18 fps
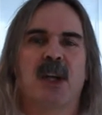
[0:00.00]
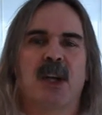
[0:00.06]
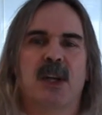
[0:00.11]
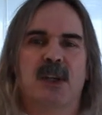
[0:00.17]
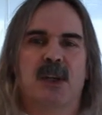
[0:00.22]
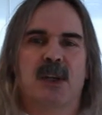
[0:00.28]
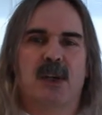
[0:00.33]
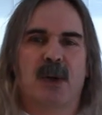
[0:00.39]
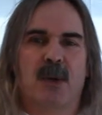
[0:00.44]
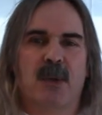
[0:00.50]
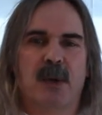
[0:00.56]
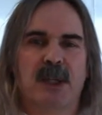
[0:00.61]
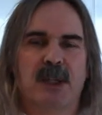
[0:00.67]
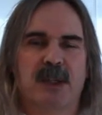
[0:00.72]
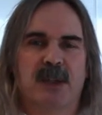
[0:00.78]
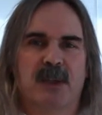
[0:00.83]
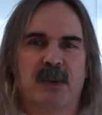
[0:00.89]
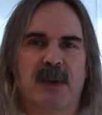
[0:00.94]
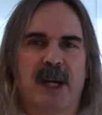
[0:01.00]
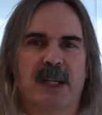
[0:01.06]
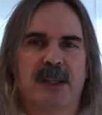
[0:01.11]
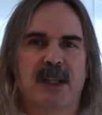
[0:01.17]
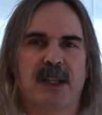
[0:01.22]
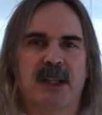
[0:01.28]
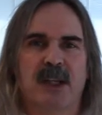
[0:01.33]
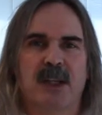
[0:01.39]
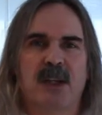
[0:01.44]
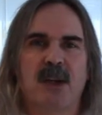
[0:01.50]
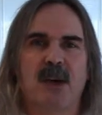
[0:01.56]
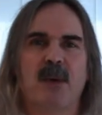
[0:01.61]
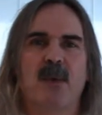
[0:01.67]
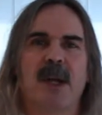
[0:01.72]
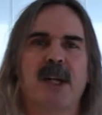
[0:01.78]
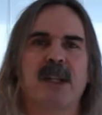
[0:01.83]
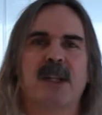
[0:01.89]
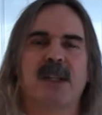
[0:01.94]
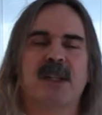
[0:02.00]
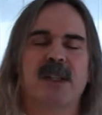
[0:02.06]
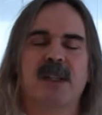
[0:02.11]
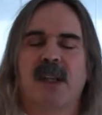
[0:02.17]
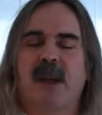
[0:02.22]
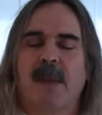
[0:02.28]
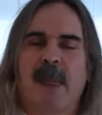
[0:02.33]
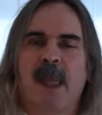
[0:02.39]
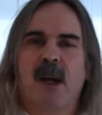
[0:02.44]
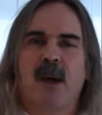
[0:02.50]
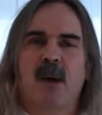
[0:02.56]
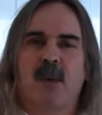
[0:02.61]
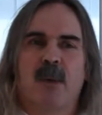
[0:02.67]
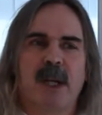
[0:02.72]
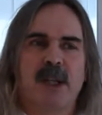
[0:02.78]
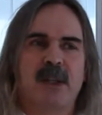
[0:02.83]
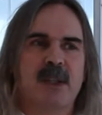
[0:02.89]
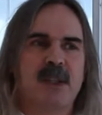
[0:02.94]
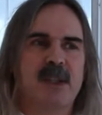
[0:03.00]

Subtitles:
you know when to correct it, you know when to